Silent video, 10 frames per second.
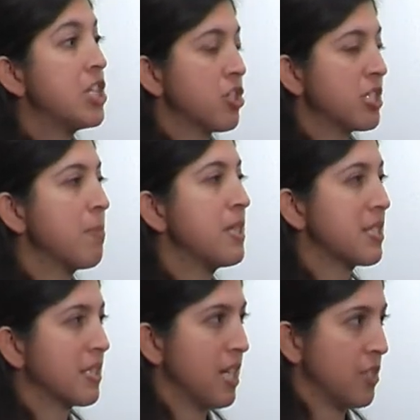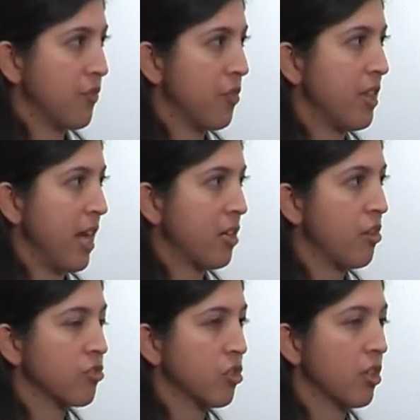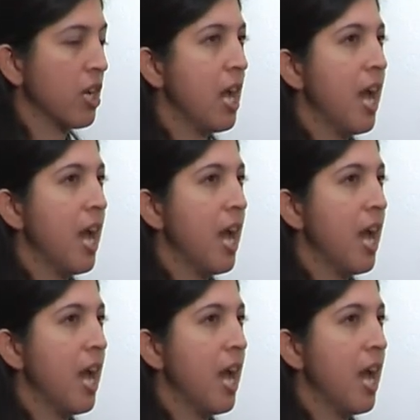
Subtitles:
just to be successful in that culture.